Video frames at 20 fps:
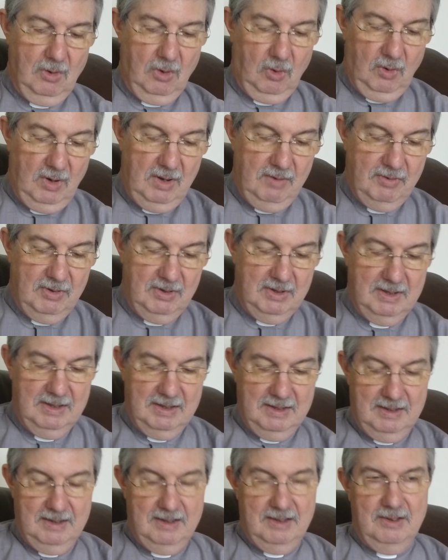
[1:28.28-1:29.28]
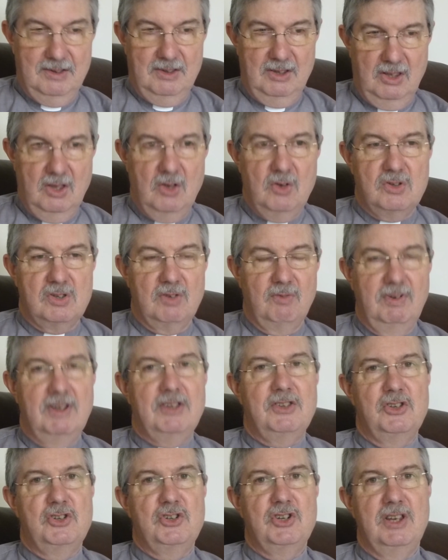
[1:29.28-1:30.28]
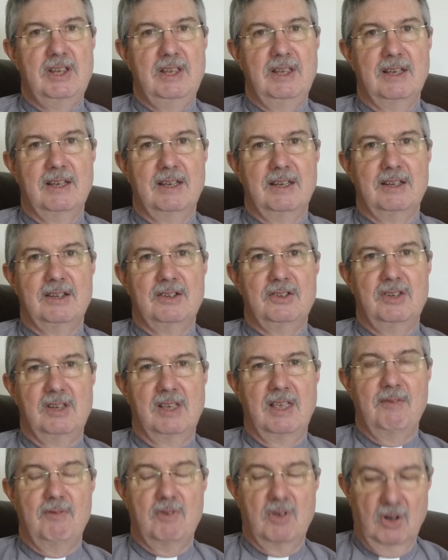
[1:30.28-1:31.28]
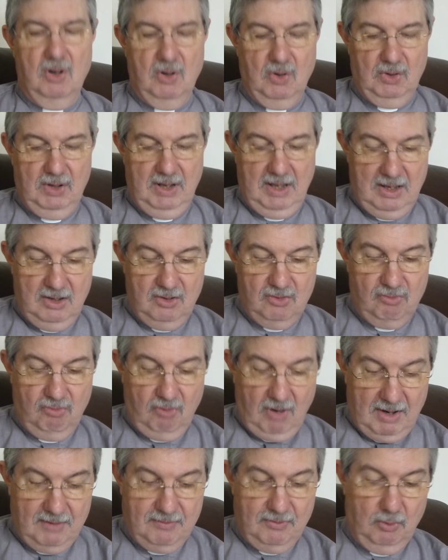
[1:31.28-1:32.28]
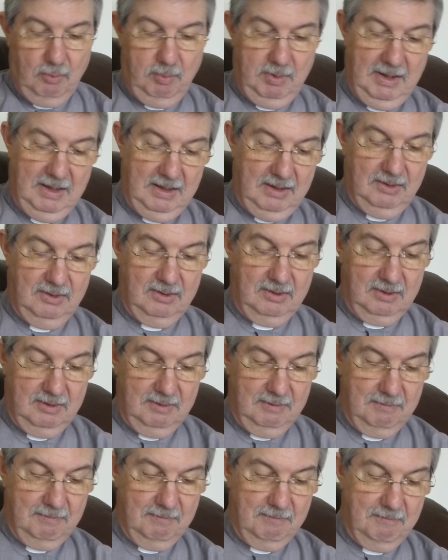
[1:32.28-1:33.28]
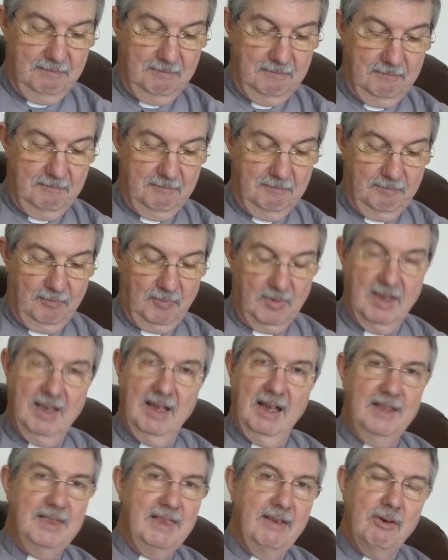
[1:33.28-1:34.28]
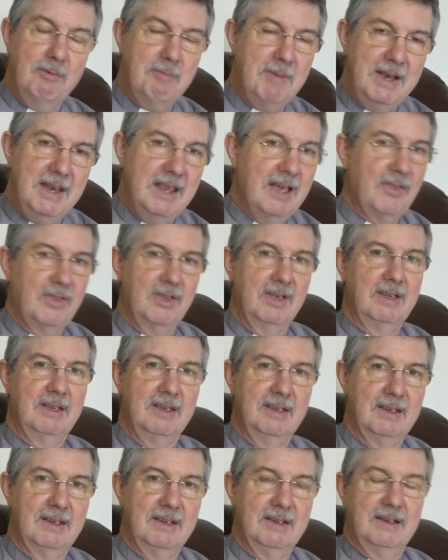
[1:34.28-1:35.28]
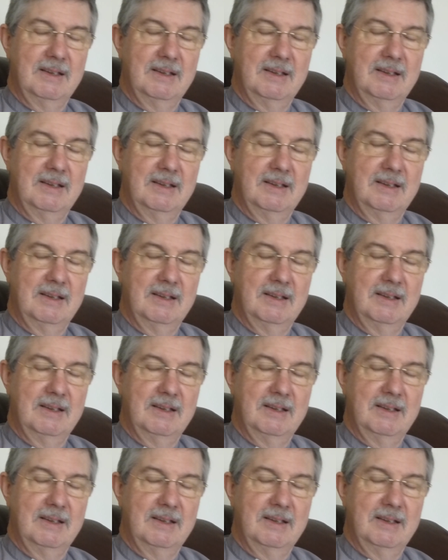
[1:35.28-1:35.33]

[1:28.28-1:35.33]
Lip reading: or even the use of liturgy to give God his rightful place. And there are many other